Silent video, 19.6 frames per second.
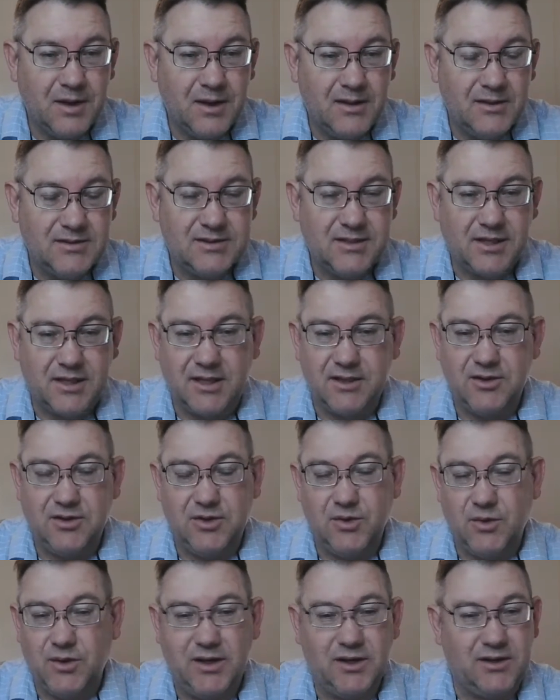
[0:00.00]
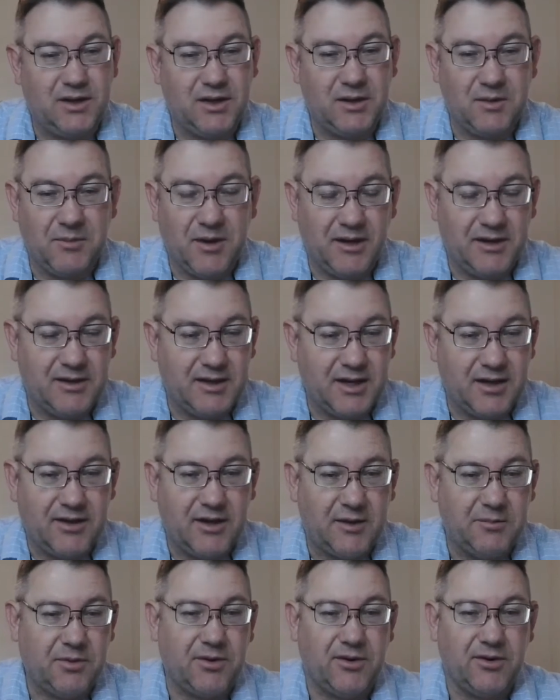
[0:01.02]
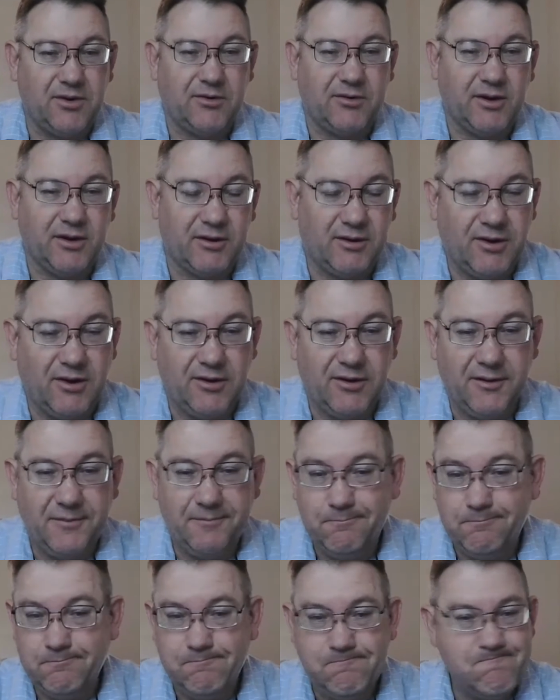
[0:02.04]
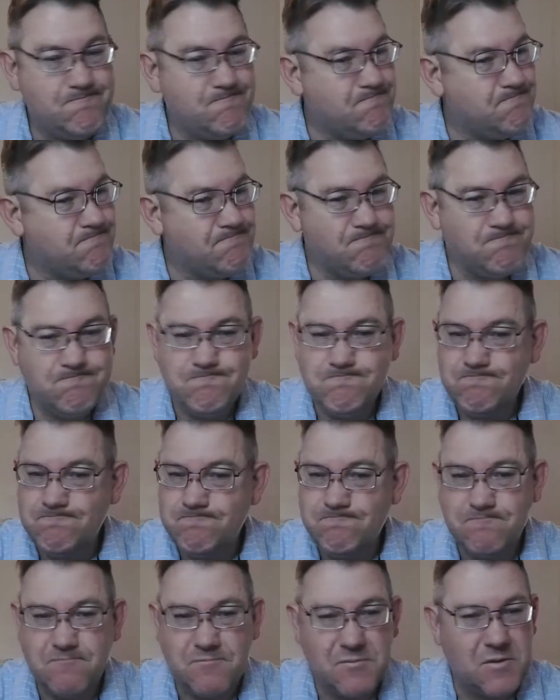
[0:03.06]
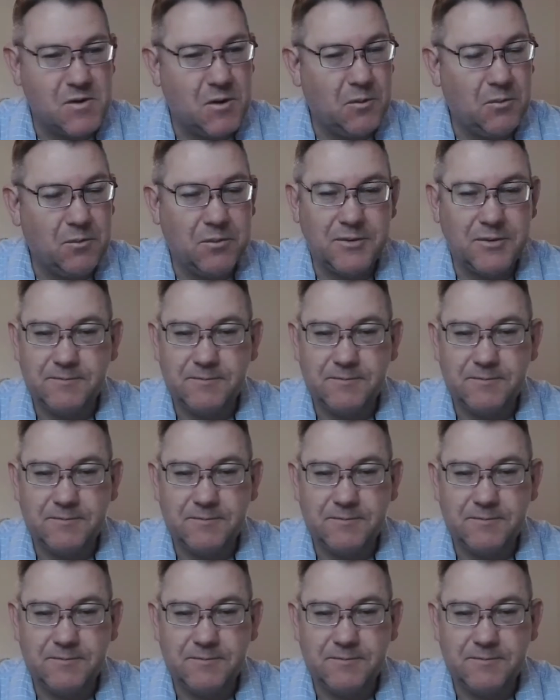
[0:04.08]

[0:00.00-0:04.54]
She's like, can you do anything about it now that I put it on my credit card? Nope.